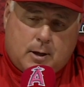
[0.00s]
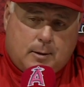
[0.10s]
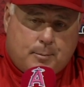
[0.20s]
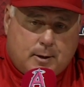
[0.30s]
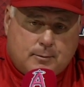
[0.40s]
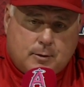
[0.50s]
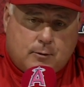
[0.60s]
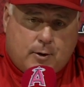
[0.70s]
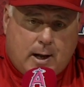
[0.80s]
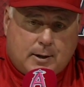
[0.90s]
Uh, but the
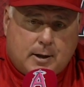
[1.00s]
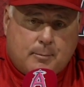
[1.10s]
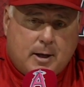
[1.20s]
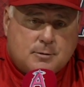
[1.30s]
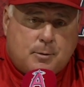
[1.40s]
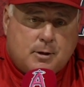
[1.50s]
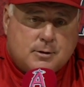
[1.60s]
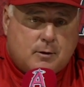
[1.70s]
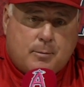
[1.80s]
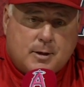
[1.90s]
reality of baseball
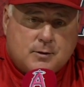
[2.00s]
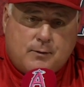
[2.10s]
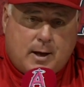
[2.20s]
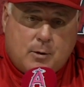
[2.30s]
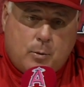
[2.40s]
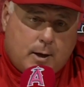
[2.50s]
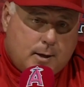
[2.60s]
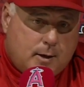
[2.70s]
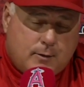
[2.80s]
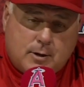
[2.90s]
is everybody's
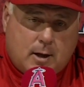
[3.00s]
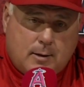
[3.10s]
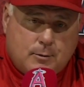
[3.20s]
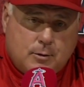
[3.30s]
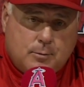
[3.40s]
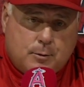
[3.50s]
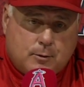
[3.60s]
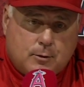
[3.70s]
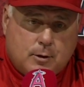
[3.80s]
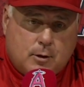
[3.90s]
evaluated every time you per,
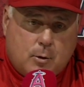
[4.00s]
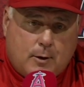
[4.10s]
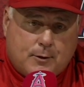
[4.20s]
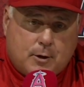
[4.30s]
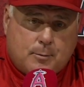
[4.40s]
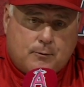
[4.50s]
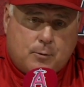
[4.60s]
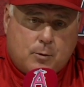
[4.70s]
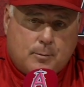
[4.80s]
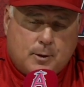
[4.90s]
you know go out there to
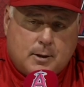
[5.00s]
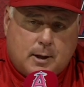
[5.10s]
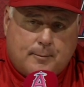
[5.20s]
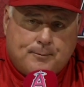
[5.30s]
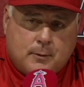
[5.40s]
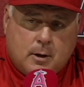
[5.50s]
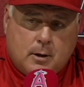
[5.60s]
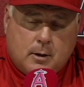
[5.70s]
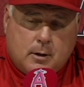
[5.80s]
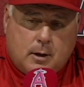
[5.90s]
perform, and um,
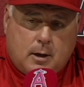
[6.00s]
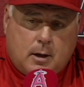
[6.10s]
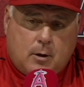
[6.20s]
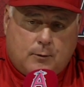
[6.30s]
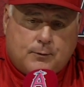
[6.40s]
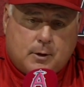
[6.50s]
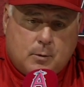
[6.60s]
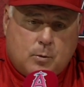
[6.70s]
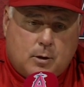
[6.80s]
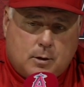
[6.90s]
uh, hopefully
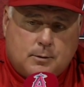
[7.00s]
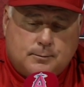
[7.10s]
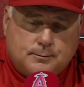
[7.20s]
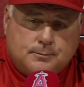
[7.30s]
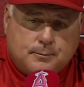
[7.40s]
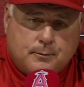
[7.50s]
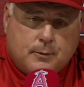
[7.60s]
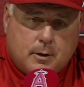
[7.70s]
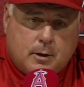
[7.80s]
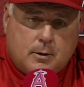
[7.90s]
we'll
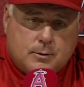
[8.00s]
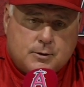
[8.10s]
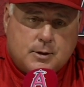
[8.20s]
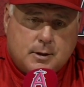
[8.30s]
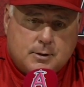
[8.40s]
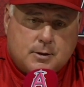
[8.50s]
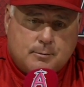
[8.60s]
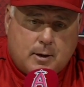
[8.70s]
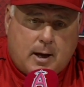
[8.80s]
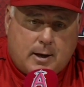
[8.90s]
you know see
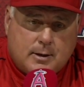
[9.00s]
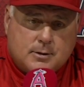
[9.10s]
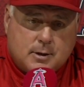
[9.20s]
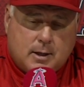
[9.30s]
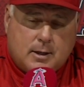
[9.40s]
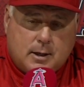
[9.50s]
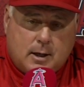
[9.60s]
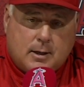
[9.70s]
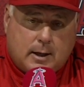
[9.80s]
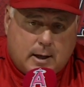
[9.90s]
some outings like
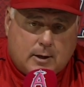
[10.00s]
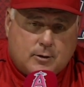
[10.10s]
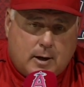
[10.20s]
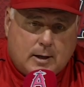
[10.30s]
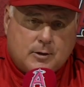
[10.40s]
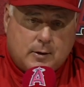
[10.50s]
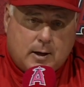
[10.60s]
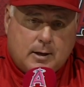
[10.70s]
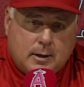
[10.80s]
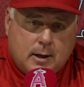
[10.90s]
uh, like Hector had
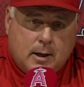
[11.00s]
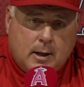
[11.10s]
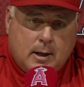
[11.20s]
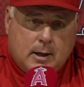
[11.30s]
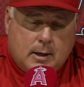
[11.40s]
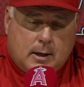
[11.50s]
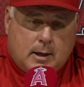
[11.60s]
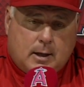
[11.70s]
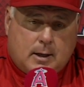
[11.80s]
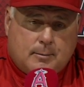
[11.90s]
tonight,
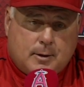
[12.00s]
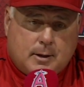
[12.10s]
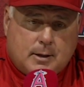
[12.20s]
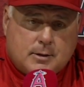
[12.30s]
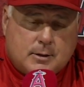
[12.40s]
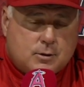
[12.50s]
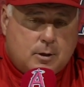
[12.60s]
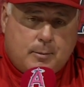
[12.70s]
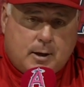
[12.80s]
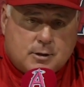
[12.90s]
um, and that, that's
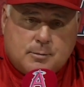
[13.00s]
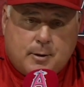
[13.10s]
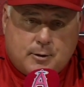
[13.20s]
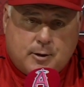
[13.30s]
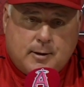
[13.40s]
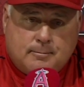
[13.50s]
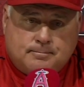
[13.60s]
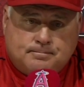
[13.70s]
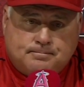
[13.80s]
going to make us a better team.